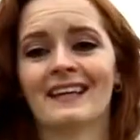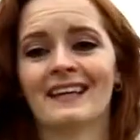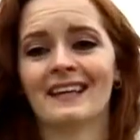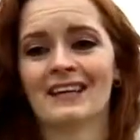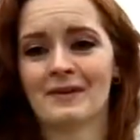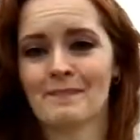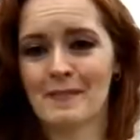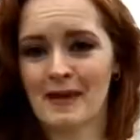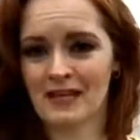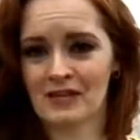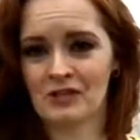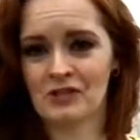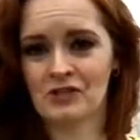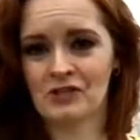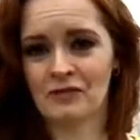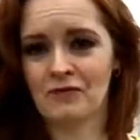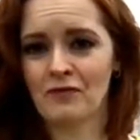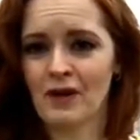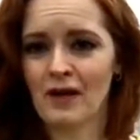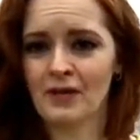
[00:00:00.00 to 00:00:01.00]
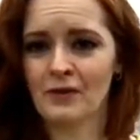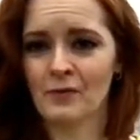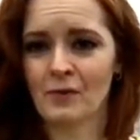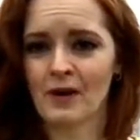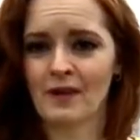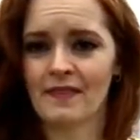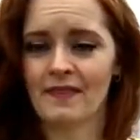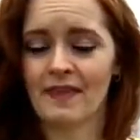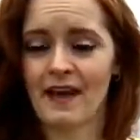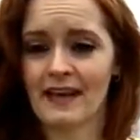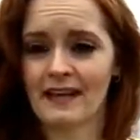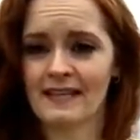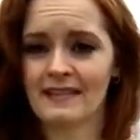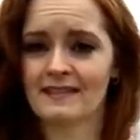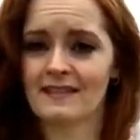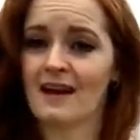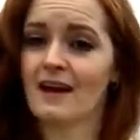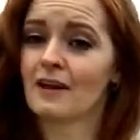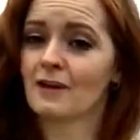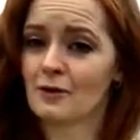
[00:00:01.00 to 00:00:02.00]
manage to find one that is
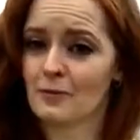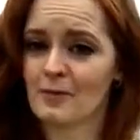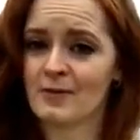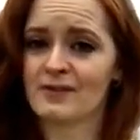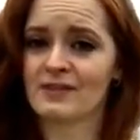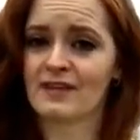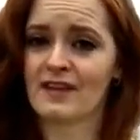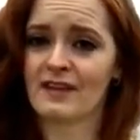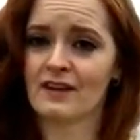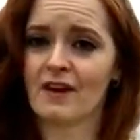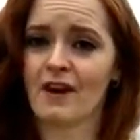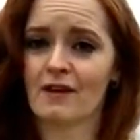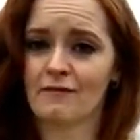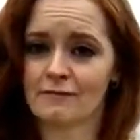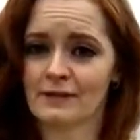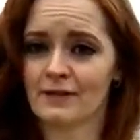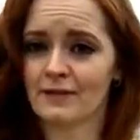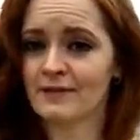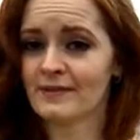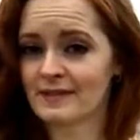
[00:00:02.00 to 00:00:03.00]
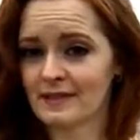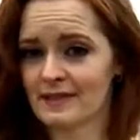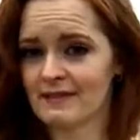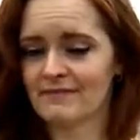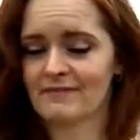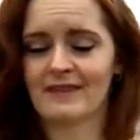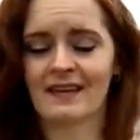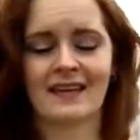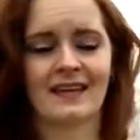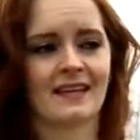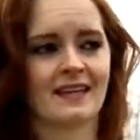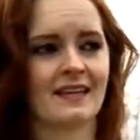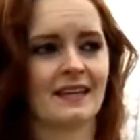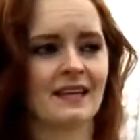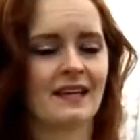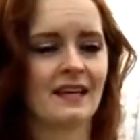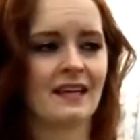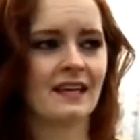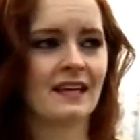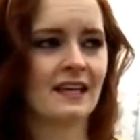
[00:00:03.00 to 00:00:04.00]
100% non-VOC, and
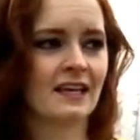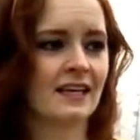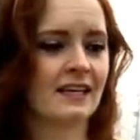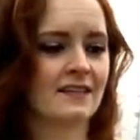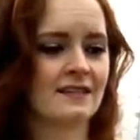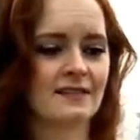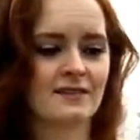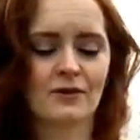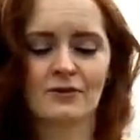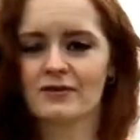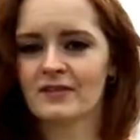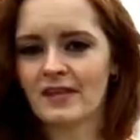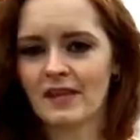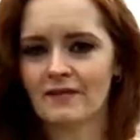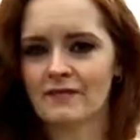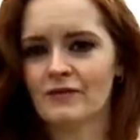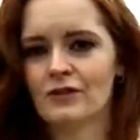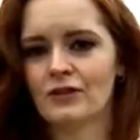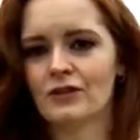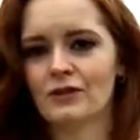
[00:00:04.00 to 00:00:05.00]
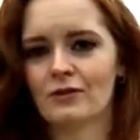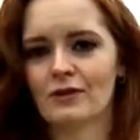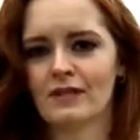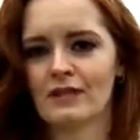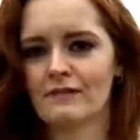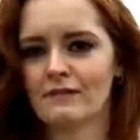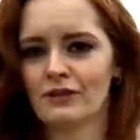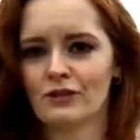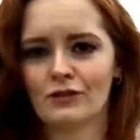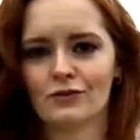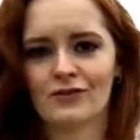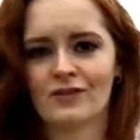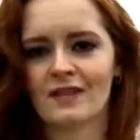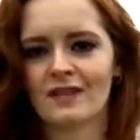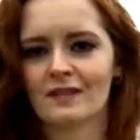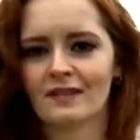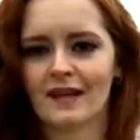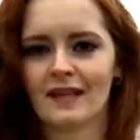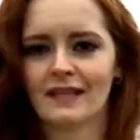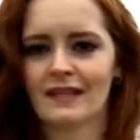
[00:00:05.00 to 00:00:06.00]
it's so safe that you can even use it
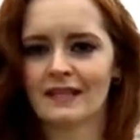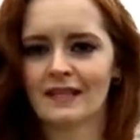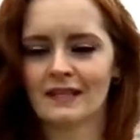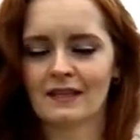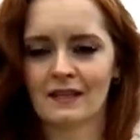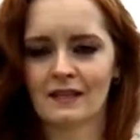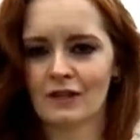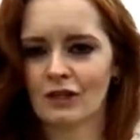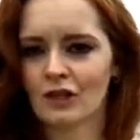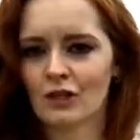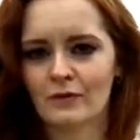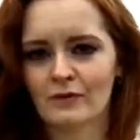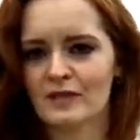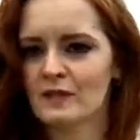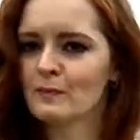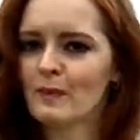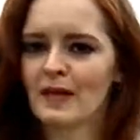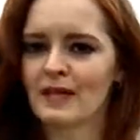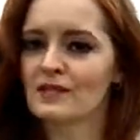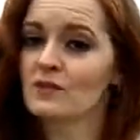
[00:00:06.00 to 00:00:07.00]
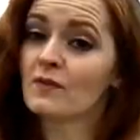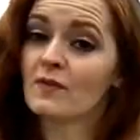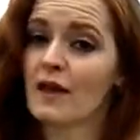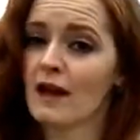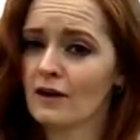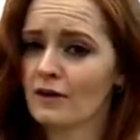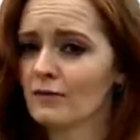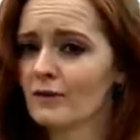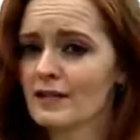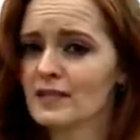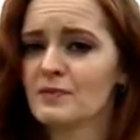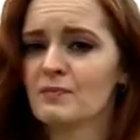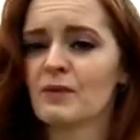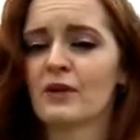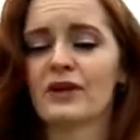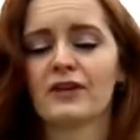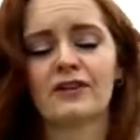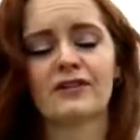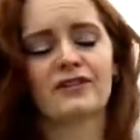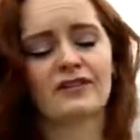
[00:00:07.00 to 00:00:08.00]
like in an enclosed space without a
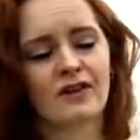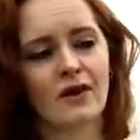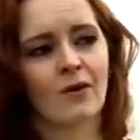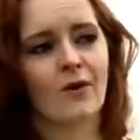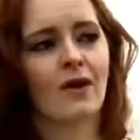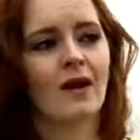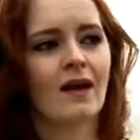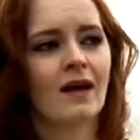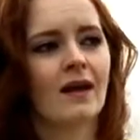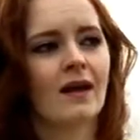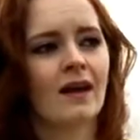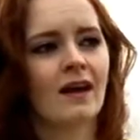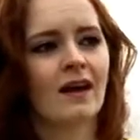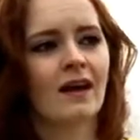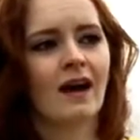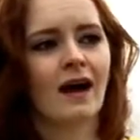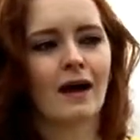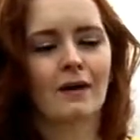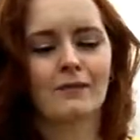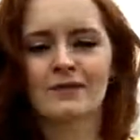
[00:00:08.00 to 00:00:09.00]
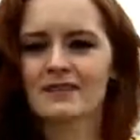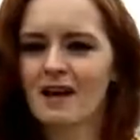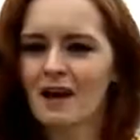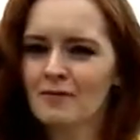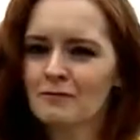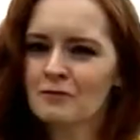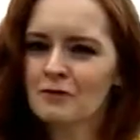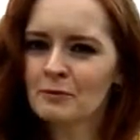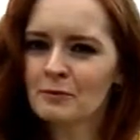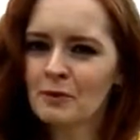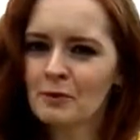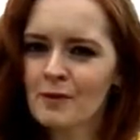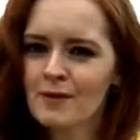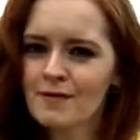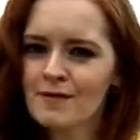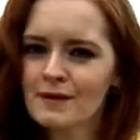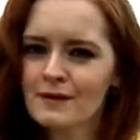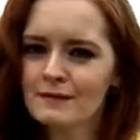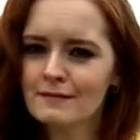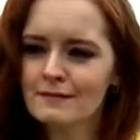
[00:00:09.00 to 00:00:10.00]
respirator. So I was comfortable with
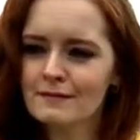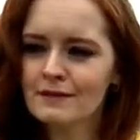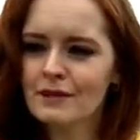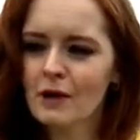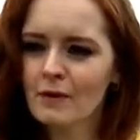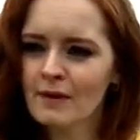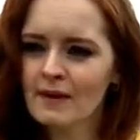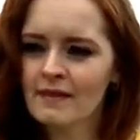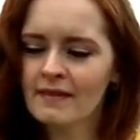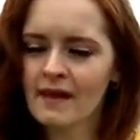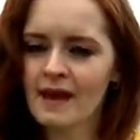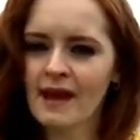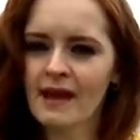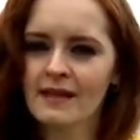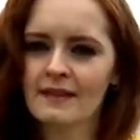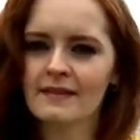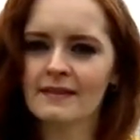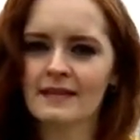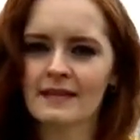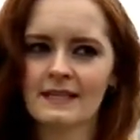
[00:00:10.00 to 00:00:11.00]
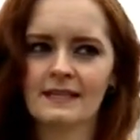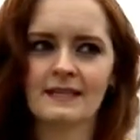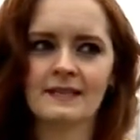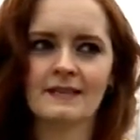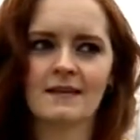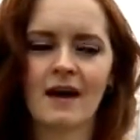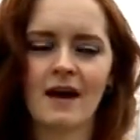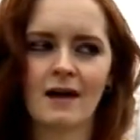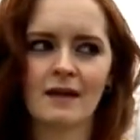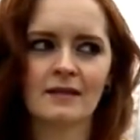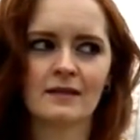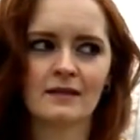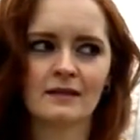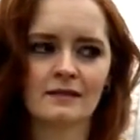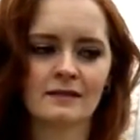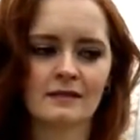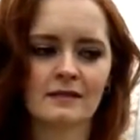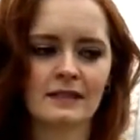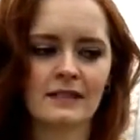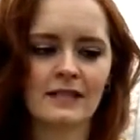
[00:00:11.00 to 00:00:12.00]
it, knowing that it's not
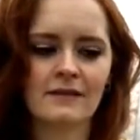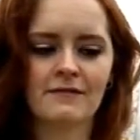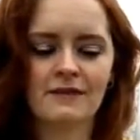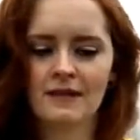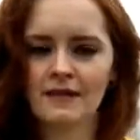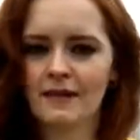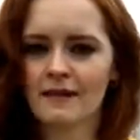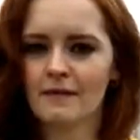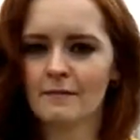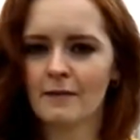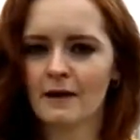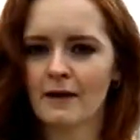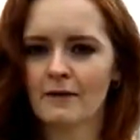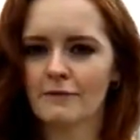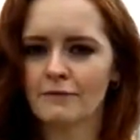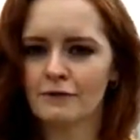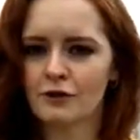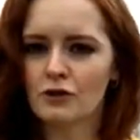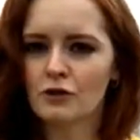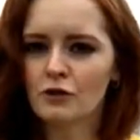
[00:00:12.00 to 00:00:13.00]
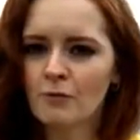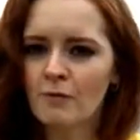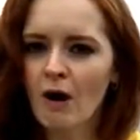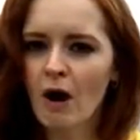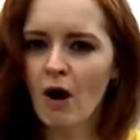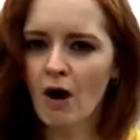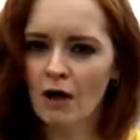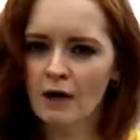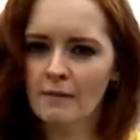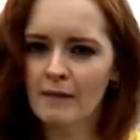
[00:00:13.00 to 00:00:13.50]
leaving a fume on my